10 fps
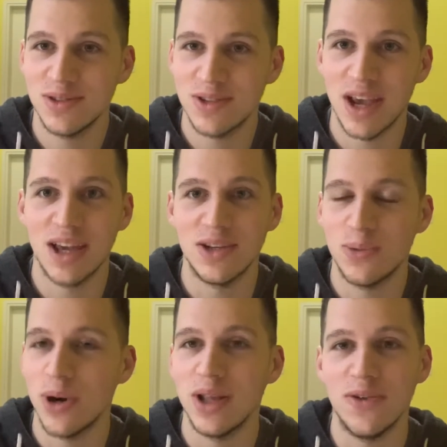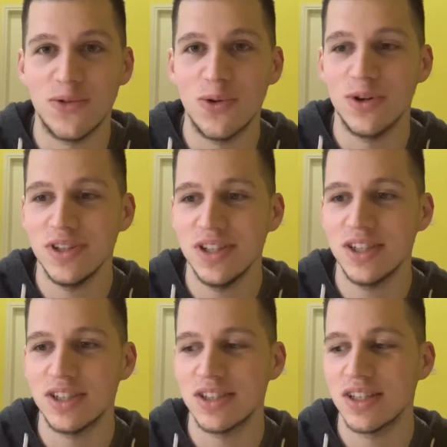10, 20, 40
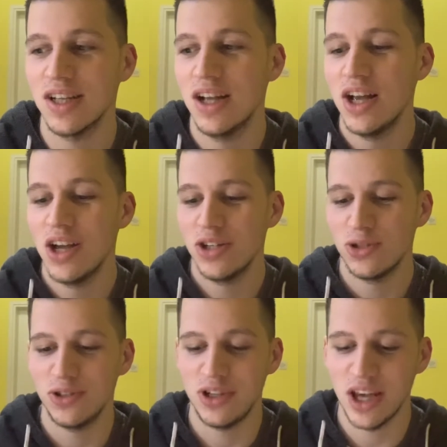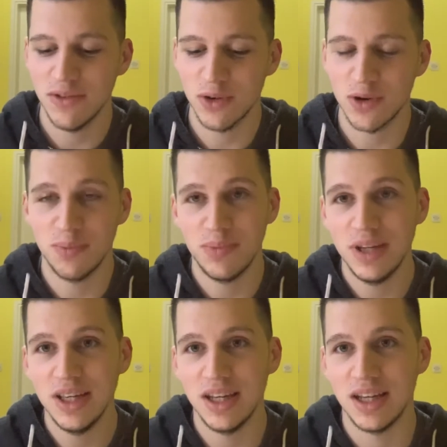years. So they were
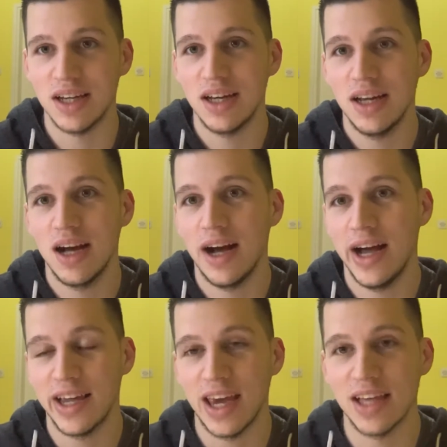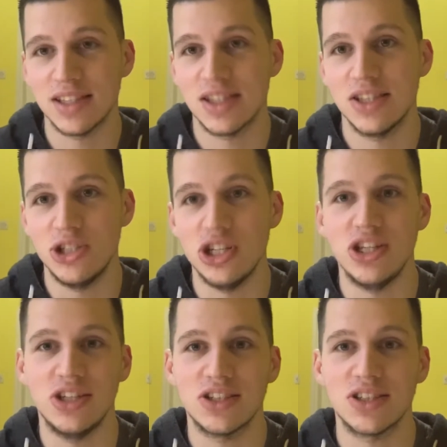competing against
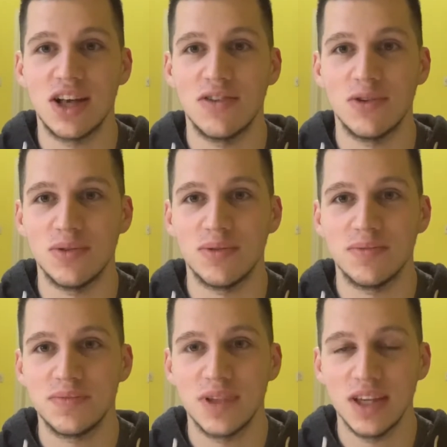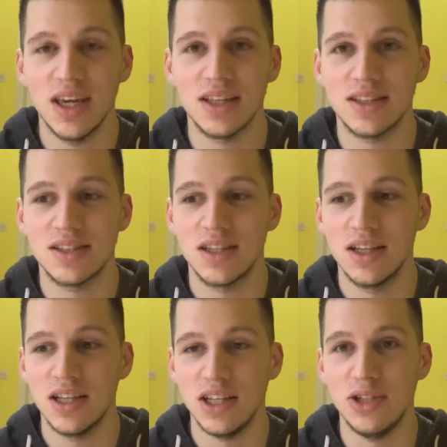genius level kids
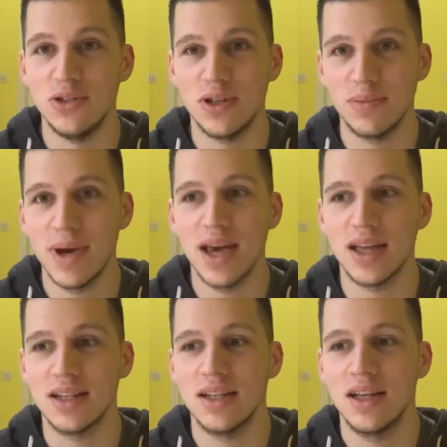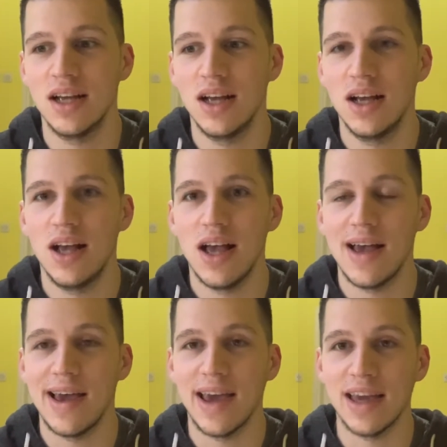in doing math.
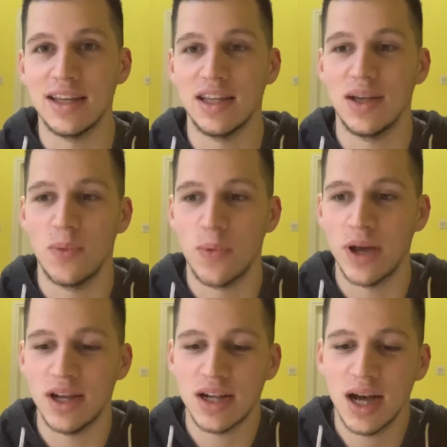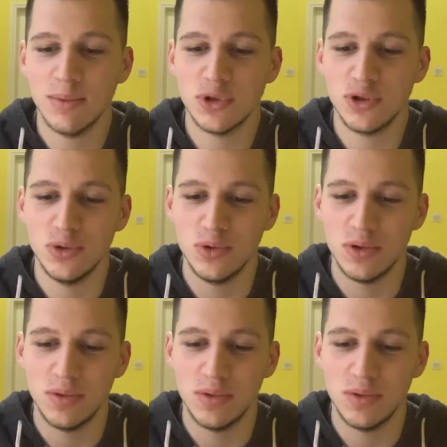And when it comes to